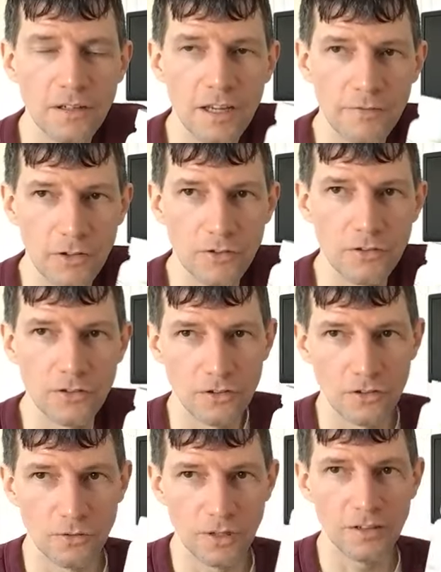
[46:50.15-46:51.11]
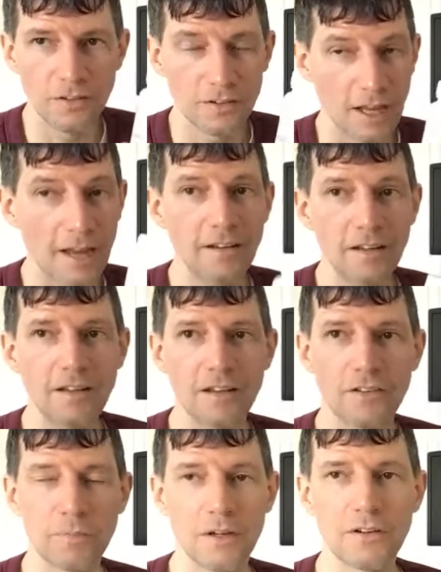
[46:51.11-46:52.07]
If you're doing this, I did
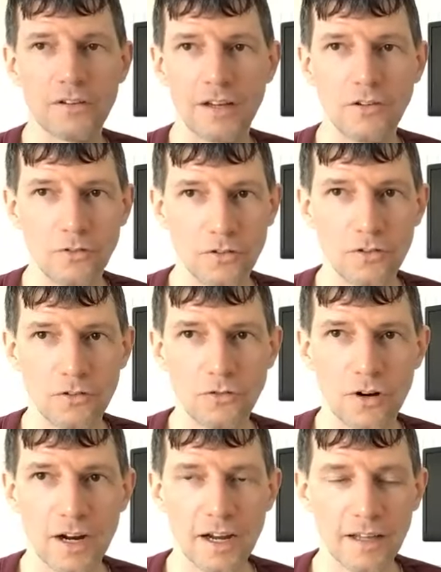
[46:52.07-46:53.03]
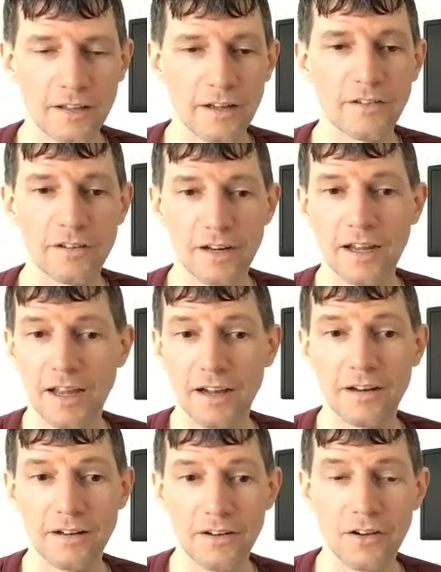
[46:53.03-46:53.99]
this because I used to do triathlons and I
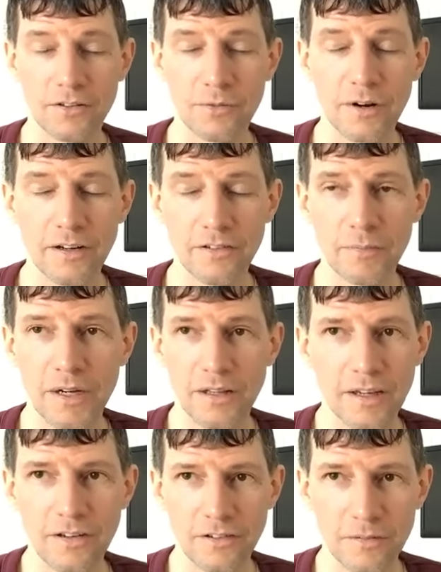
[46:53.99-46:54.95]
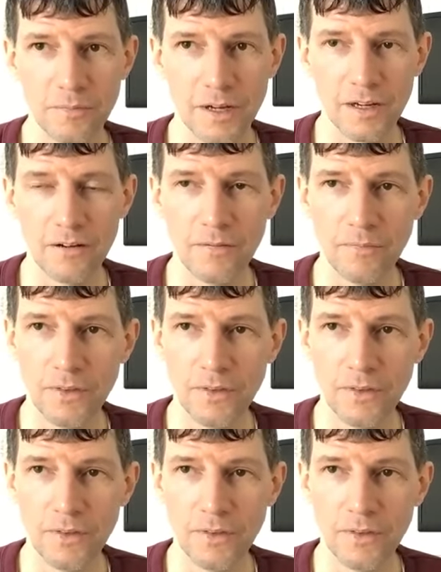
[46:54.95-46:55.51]
had arthritis in my legs and my